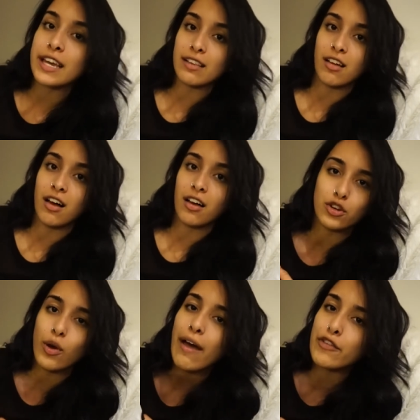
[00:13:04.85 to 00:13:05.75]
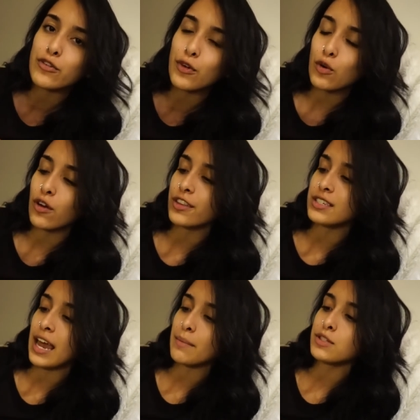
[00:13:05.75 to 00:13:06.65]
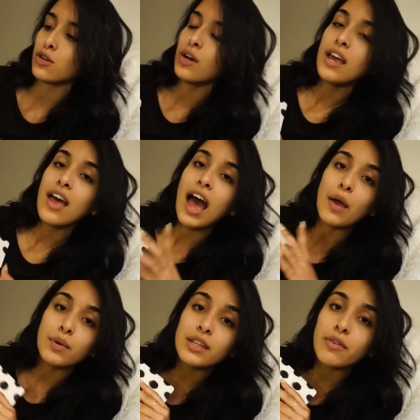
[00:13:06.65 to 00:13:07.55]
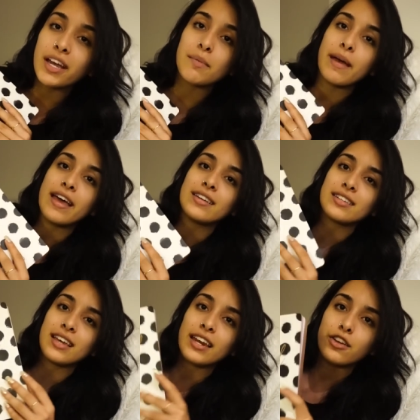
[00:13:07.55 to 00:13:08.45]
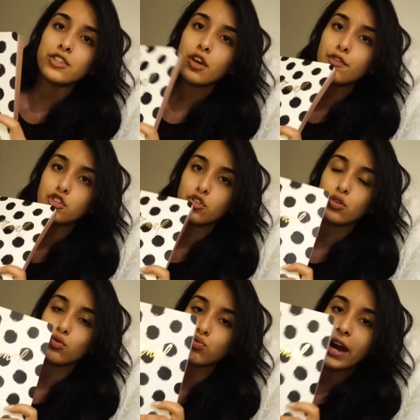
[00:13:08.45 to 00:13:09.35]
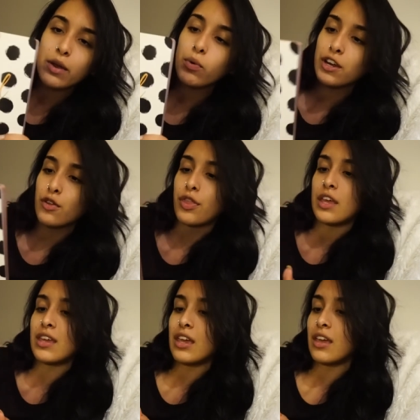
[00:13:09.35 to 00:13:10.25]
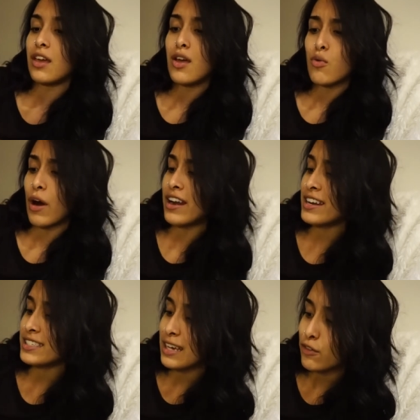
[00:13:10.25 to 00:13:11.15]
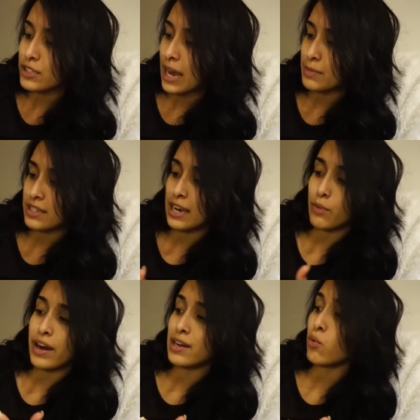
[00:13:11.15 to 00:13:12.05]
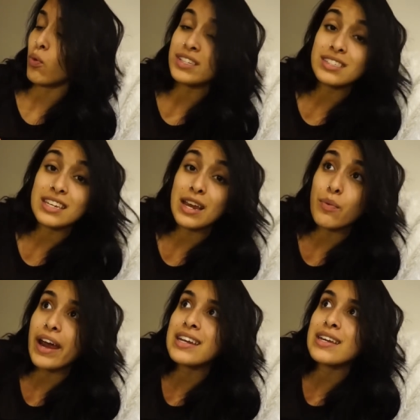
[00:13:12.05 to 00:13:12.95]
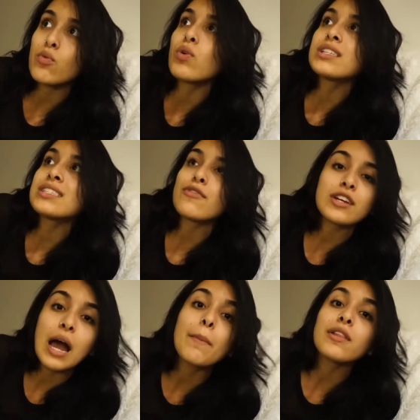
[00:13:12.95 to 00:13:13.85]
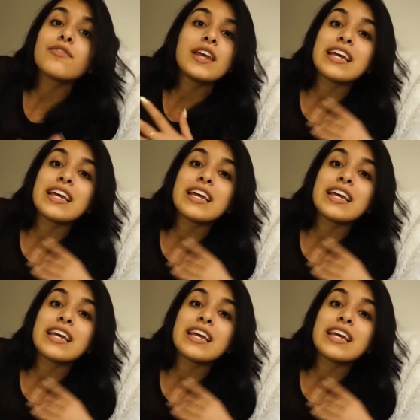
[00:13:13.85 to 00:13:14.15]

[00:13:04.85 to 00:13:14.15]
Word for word: day long. You have your phone all the time. So I really recommend getting yourself a journal, write what you're thinking, writing it several times a day, writing it once a day, writing it once every couple of